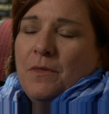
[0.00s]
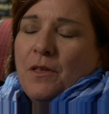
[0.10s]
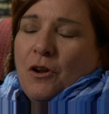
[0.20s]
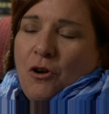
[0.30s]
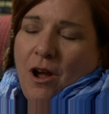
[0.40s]

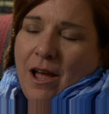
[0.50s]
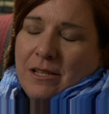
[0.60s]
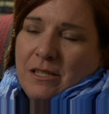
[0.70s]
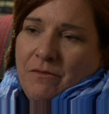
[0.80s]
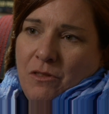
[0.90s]
the
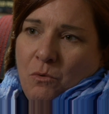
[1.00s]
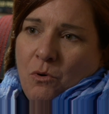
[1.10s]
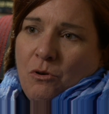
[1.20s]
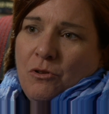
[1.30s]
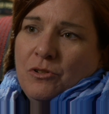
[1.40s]
cries of the
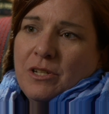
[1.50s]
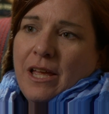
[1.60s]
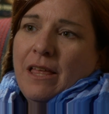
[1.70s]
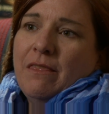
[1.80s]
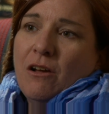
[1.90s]
world
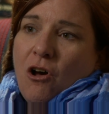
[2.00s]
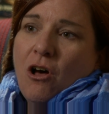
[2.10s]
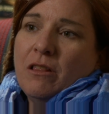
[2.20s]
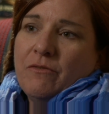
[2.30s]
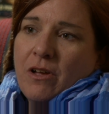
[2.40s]
and the
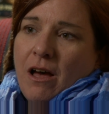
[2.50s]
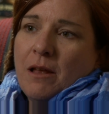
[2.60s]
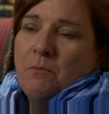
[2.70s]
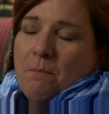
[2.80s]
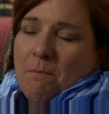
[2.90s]
call of
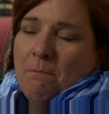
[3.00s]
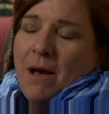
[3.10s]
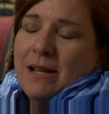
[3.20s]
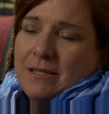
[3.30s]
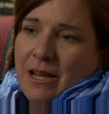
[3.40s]
God
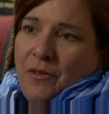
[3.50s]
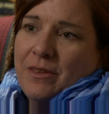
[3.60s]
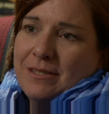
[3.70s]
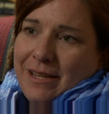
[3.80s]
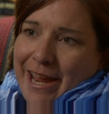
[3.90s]
might sound
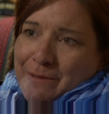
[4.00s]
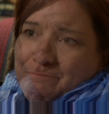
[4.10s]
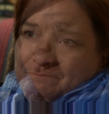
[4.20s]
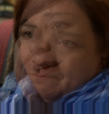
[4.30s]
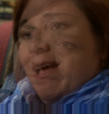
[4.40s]
the
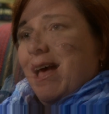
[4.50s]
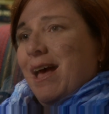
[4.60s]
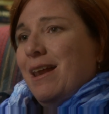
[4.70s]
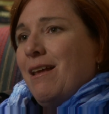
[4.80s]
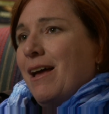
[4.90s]
same.
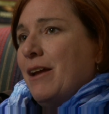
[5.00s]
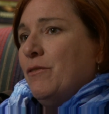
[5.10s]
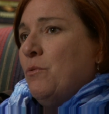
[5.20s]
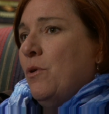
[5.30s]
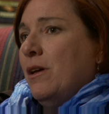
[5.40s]
And not
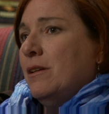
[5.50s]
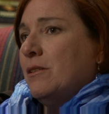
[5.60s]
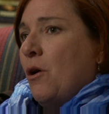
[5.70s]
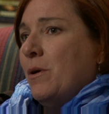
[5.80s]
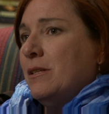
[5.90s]
everyone is
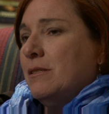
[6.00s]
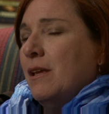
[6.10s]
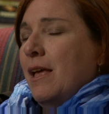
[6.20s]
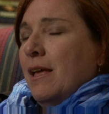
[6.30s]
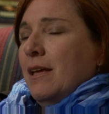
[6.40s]
always
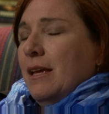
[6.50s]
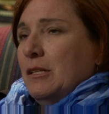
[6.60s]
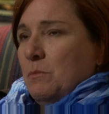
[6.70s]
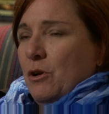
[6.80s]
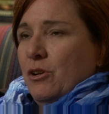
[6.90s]

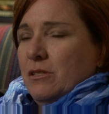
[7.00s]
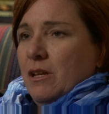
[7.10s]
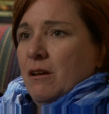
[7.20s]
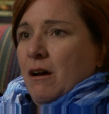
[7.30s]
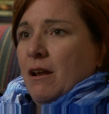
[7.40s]

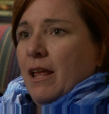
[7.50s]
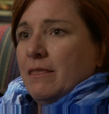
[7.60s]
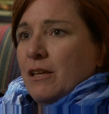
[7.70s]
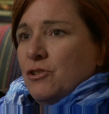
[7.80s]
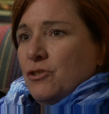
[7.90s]
experiencing God
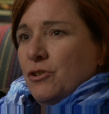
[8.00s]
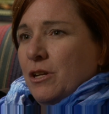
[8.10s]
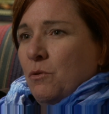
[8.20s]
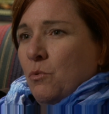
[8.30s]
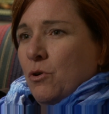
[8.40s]
like they should in